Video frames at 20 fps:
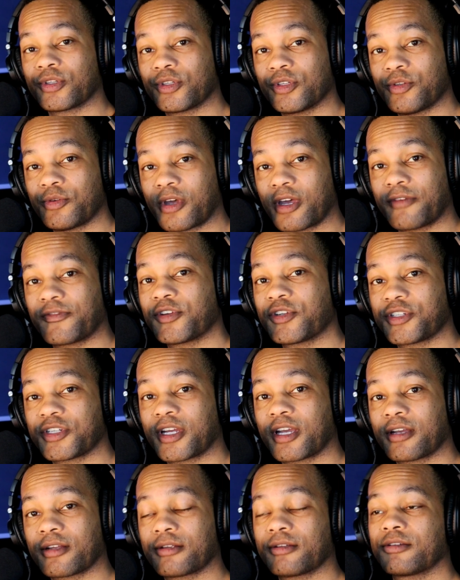You have your
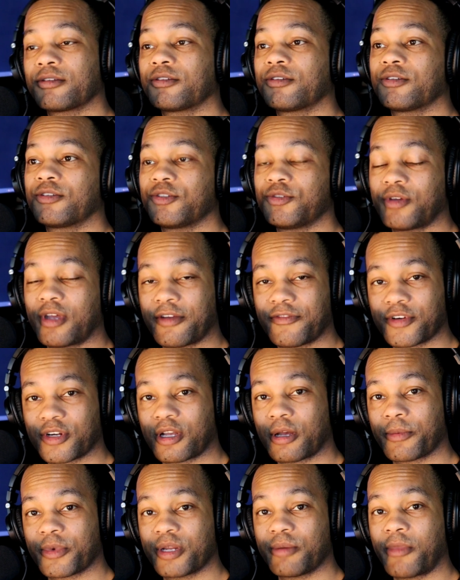jet, you have your
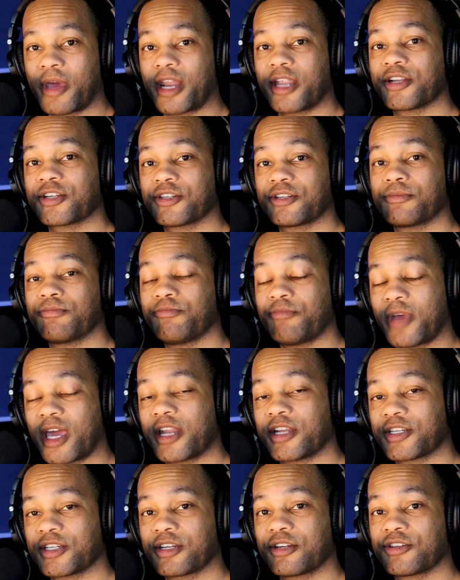company manag
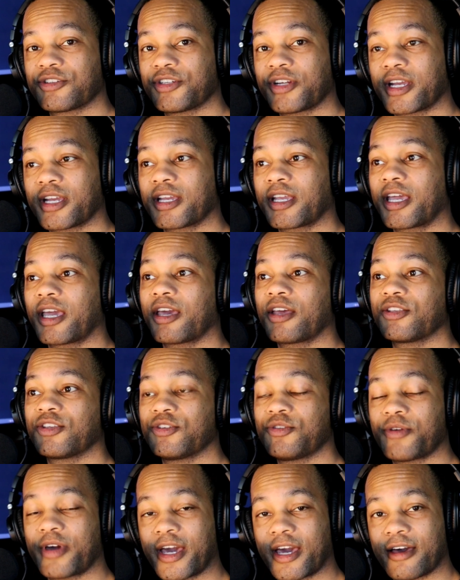managing your jet, and
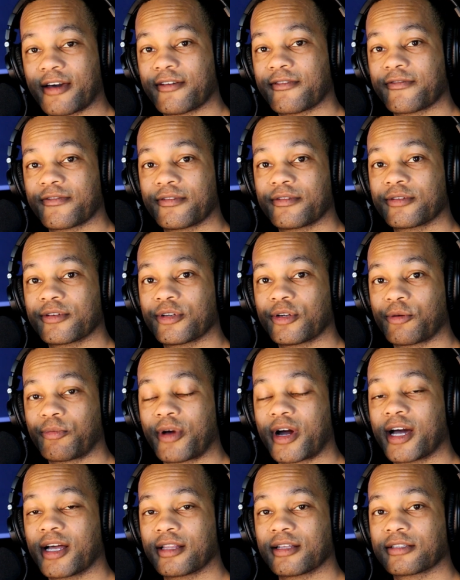you have your
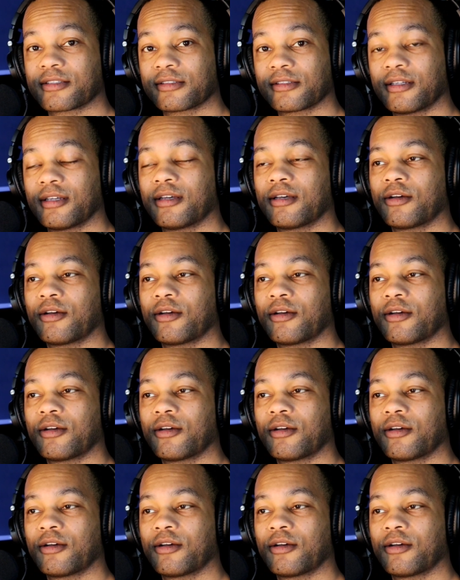pilots.